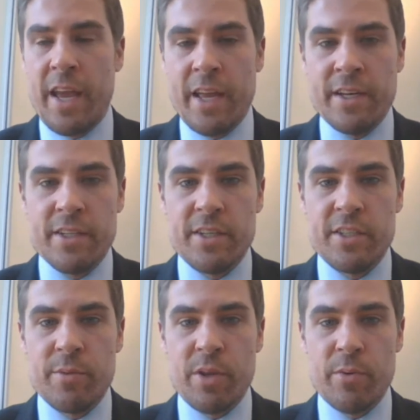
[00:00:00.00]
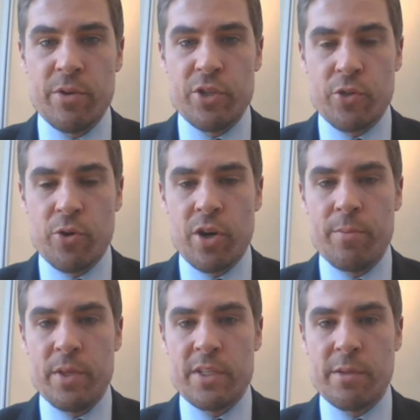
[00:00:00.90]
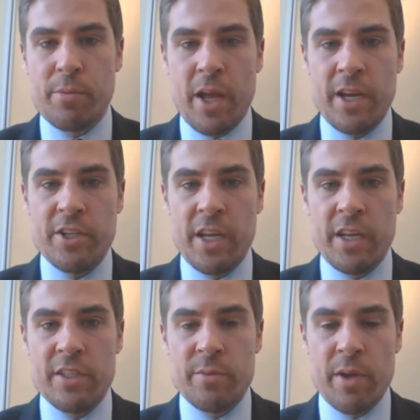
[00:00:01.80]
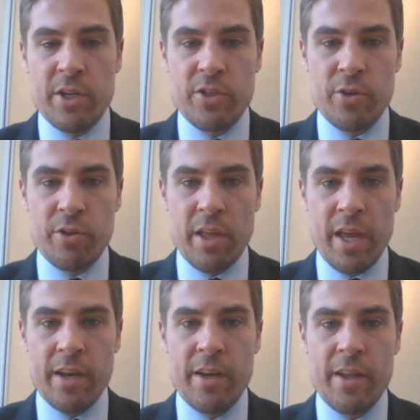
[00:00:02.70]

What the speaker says: and to be able to shore up the supply chain to make sure that